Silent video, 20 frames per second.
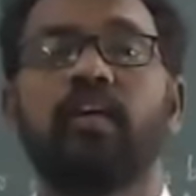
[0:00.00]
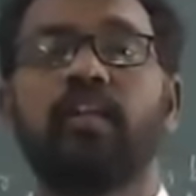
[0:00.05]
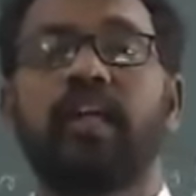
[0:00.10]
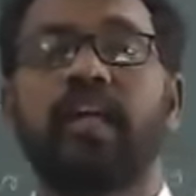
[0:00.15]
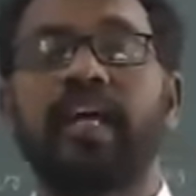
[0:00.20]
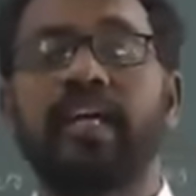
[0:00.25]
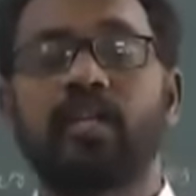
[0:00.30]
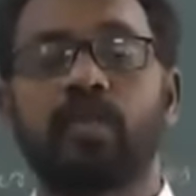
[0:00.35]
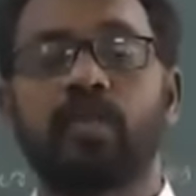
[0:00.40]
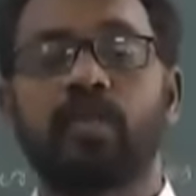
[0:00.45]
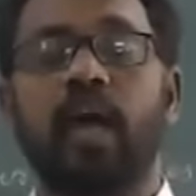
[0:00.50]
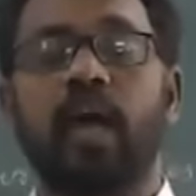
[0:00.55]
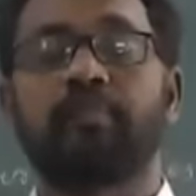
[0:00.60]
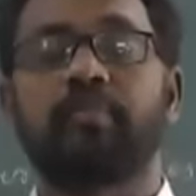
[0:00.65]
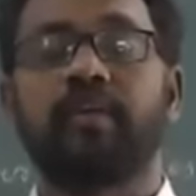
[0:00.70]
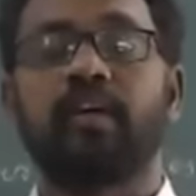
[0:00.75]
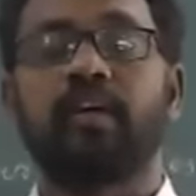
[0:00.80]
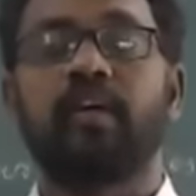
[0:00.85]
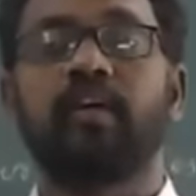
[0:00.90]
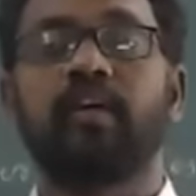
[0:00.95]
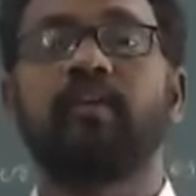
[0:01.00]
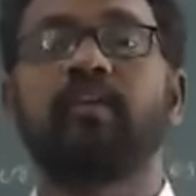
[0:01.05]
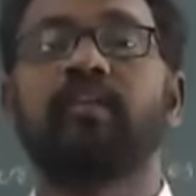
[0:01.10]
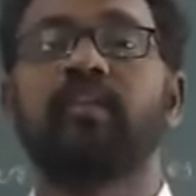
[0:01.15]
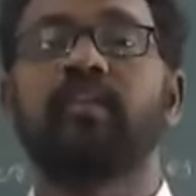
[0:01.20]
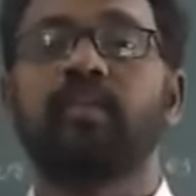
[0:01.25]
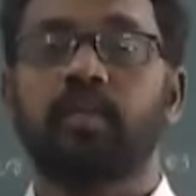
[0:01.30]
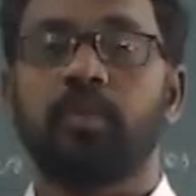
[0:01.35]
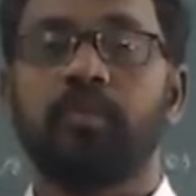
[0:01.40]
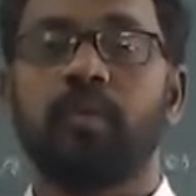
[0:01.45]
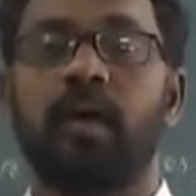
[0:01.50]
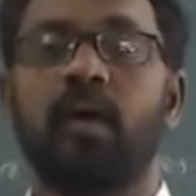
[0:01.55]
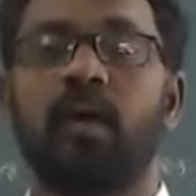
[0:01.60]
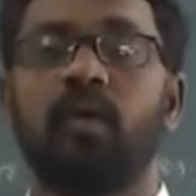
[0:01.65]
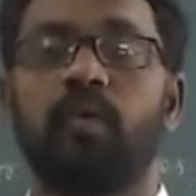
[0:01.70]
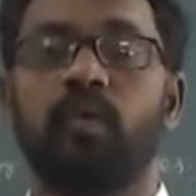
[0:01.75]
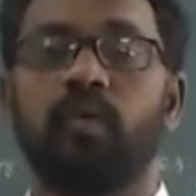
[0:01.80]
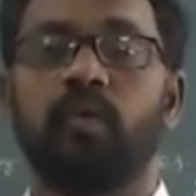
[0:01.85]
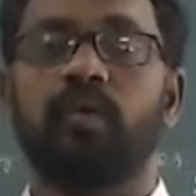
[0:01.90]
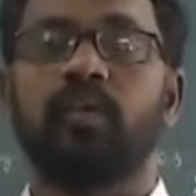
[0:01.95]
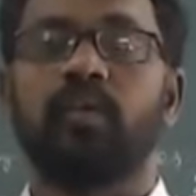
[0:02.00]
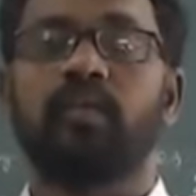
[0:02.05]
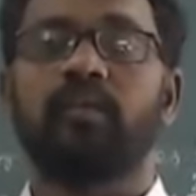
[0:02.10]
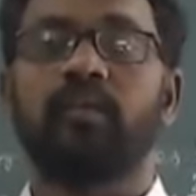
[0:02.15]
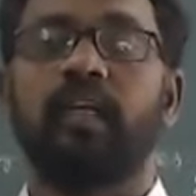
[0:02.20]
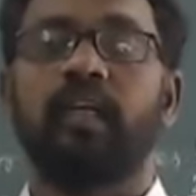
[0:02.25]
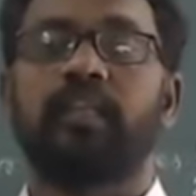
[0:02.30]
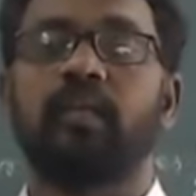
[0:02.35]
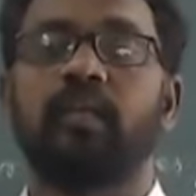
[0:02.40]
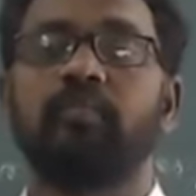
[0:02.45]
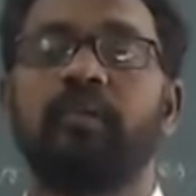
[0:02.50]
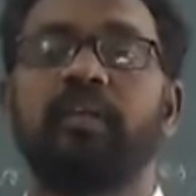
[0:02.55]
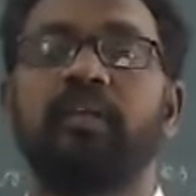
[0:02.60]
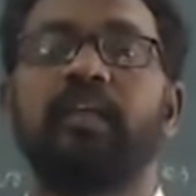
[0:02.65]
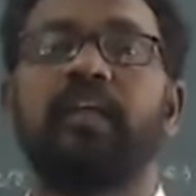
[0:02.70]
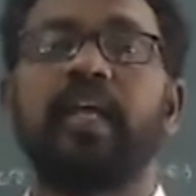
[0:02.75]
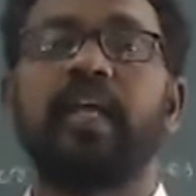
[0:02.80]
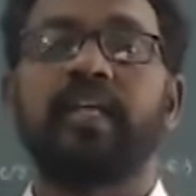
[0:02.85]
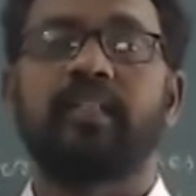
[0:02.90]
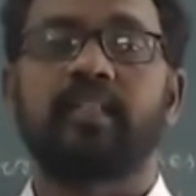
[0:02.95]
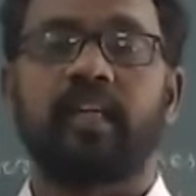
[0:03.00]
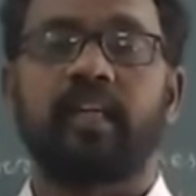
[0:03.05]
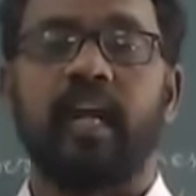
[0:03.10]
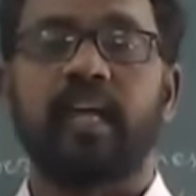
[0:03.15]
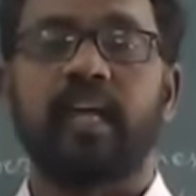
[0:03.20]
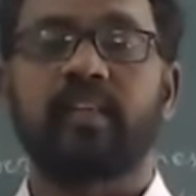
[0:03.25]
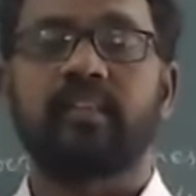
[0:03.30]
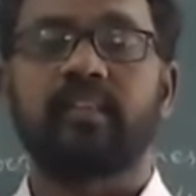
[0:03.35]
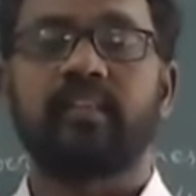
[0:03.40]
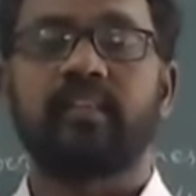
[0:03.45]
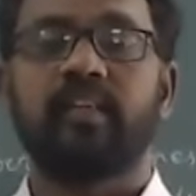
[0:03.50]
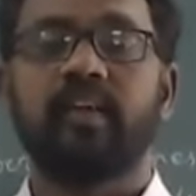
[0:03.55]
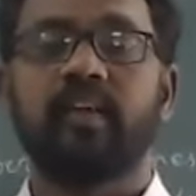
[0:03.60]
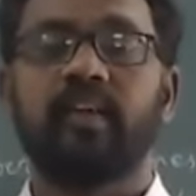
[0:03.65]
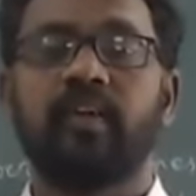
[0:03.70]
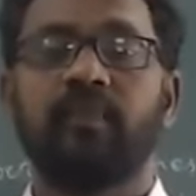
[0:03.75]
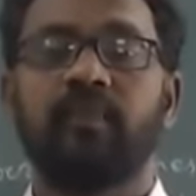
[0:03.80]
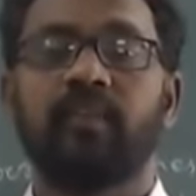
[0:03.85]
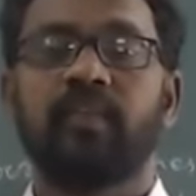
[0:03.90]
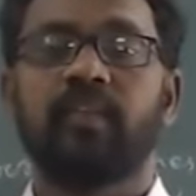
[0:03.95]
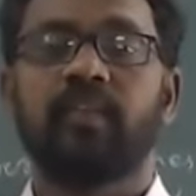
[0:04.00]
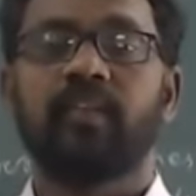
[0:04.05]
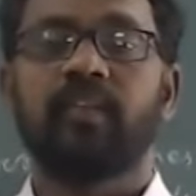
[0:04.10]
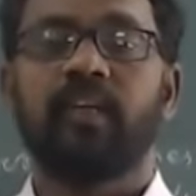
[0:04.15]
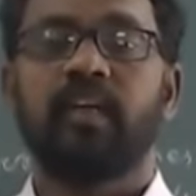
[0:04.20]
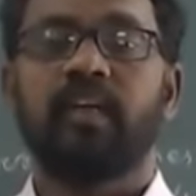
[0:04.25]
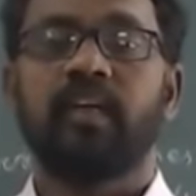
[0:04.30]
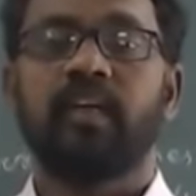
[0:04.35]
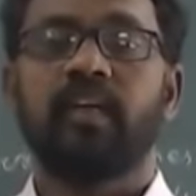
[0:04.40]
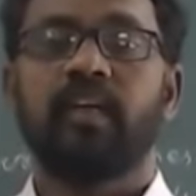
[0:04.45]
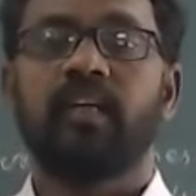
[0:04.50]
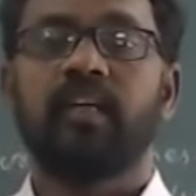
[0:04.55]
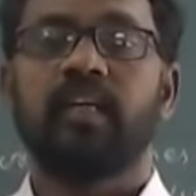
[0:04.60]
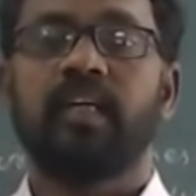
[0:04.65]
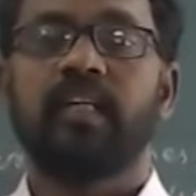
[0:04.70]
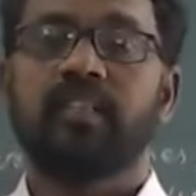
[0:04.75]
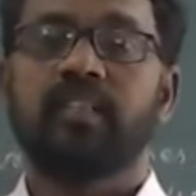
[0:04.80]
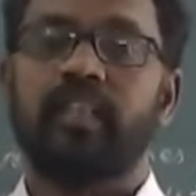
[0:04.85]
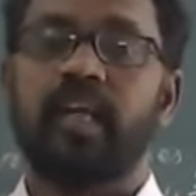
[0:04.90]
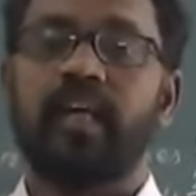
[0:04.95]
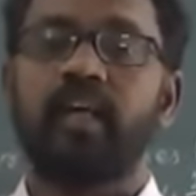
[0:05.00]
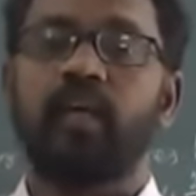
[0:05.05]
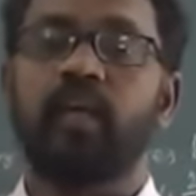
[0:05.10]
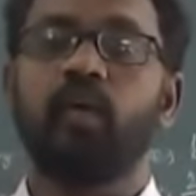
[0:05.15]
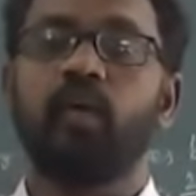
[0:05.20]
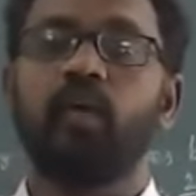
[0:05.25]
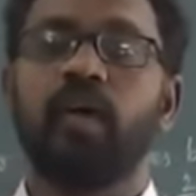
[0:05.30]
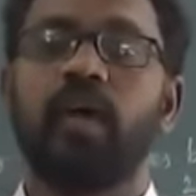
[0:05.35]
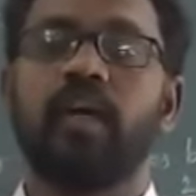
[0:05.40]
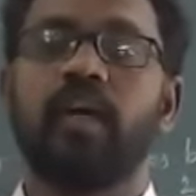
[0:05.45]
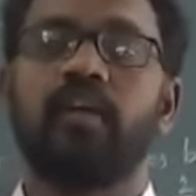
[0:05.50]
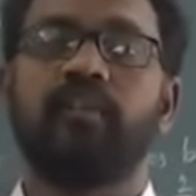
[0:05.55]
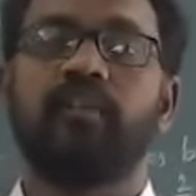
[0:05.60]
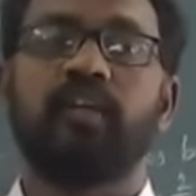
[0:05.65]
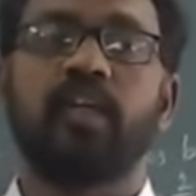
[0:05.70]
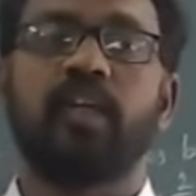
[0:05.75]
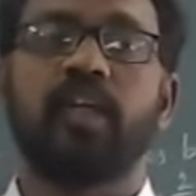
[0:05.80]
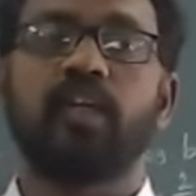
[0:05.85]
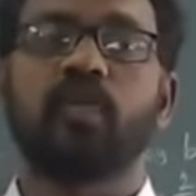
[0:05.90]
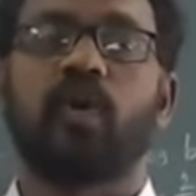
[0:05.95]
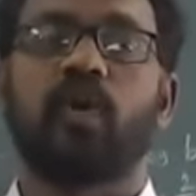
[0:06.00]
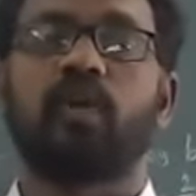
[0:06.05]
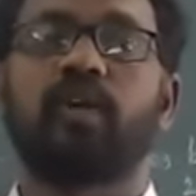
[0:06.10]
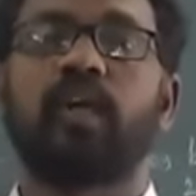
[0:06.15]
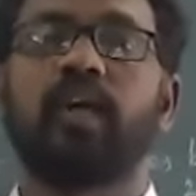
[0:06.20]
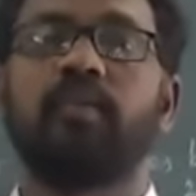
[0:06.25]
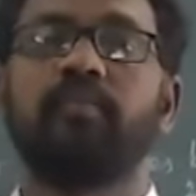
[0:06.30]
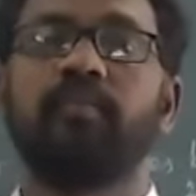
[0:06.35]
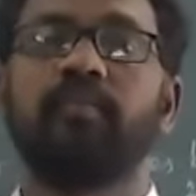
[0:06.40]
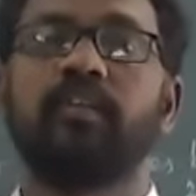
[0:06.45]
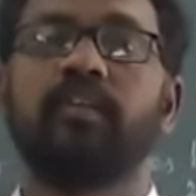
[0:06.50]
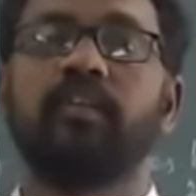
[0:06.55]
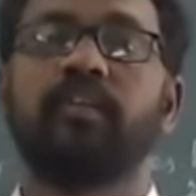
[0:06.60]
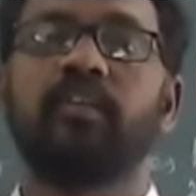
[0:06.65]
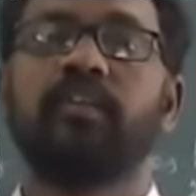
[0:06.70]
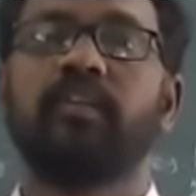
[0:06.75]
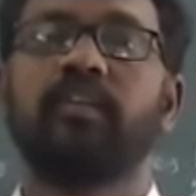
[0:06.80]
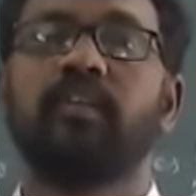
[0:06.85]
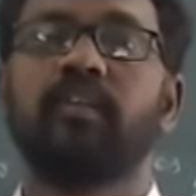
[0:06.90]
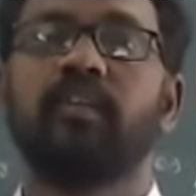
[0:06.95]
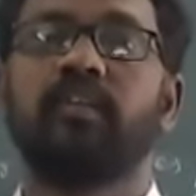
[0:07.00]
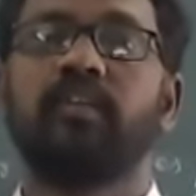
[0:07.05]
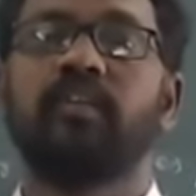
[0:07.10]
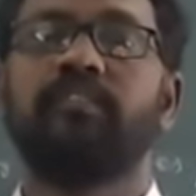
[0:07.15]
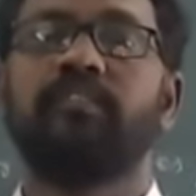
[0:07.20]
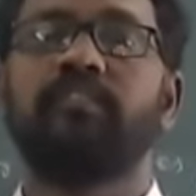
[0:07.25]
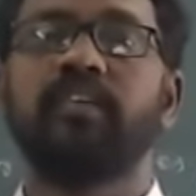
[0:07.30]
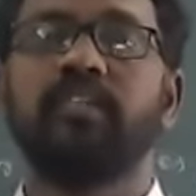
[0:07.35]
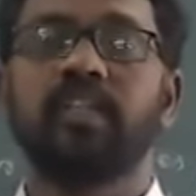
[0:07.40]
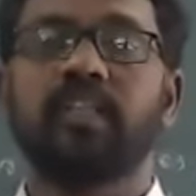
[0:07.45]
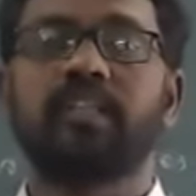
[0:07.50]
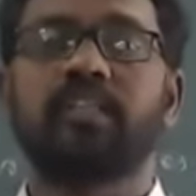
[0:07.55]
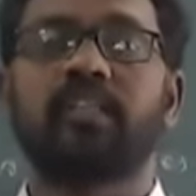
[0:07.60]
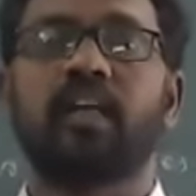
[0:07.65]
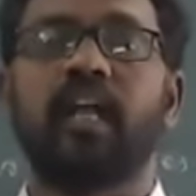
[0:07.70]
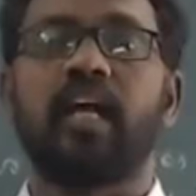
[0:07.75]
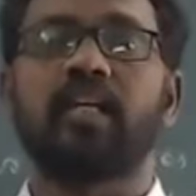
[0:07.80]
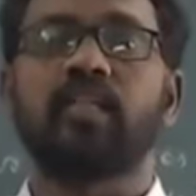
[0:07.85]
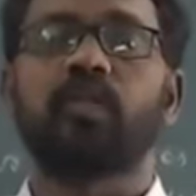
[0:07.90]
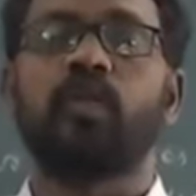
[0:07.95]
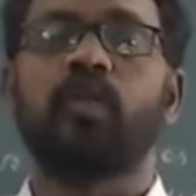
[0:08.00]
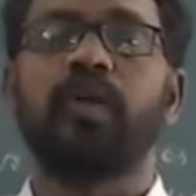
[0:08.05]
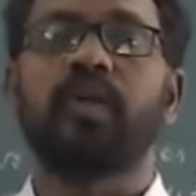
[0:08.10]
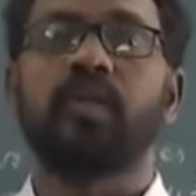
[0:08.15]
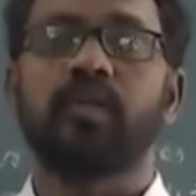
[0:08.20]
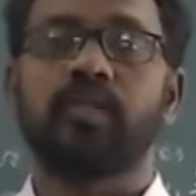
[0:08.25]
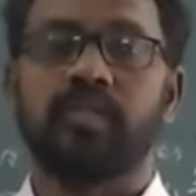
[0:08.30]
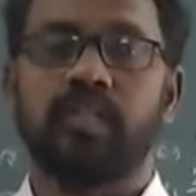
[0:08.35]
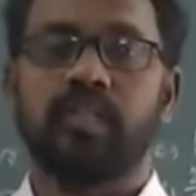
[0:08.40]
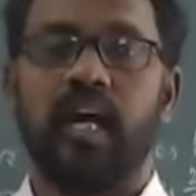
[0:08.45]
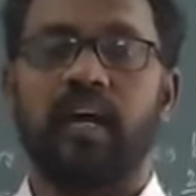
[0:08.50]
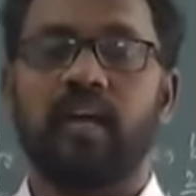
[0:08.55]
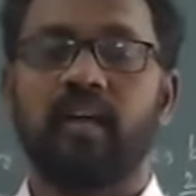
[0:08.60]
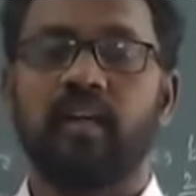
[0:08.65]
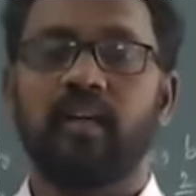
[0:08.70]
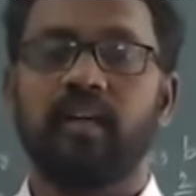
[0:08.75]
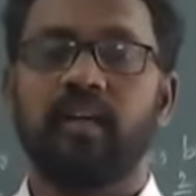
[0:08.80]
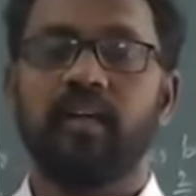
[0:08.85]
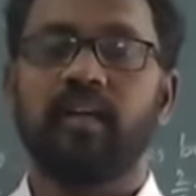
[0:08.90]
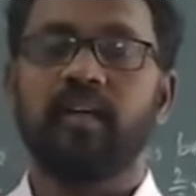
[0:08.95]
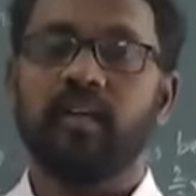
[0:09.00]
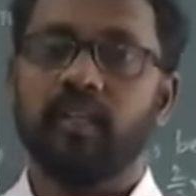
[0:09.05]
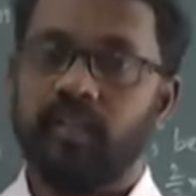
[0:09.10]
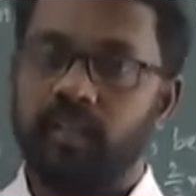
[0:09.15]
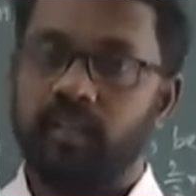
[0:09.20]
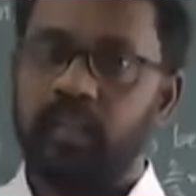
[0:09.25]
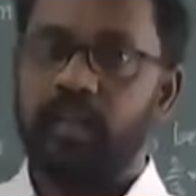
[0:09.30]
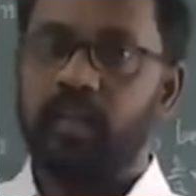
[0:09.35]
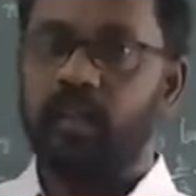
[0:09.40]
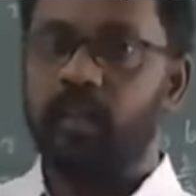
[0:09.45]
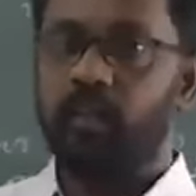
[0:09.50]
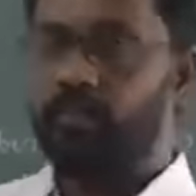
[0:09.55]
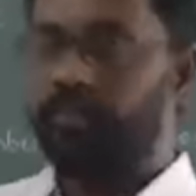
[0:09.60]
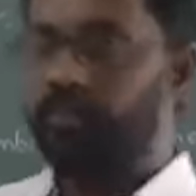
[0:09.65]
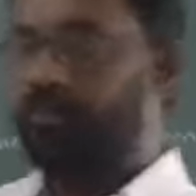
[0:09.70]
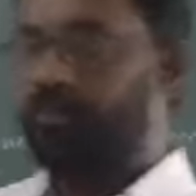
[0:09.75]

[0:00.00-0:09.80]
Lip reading: the next chapter tomorrow. Nothing but the next class. It's thank you, and within a short time, the physics class going to start. Thank you.